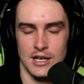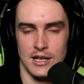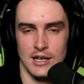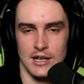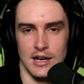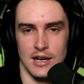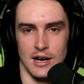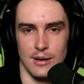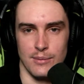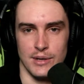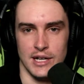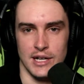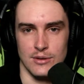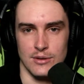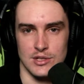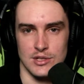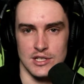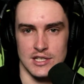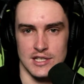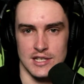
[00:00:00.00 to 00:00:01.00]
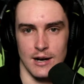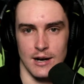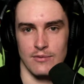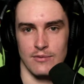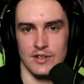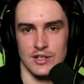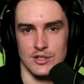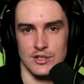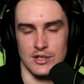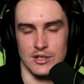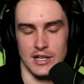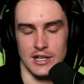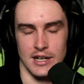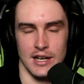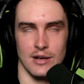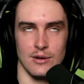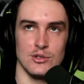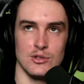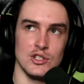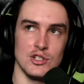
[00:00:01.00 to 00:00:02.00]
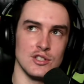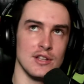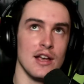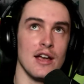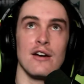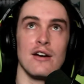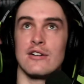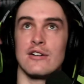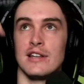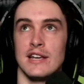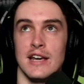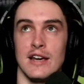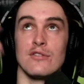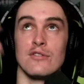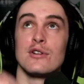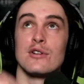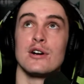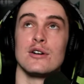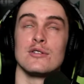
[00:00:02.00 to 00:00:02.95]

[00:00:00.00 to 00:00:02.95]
But he was a SARP veteran and he was just aerialing everywhere.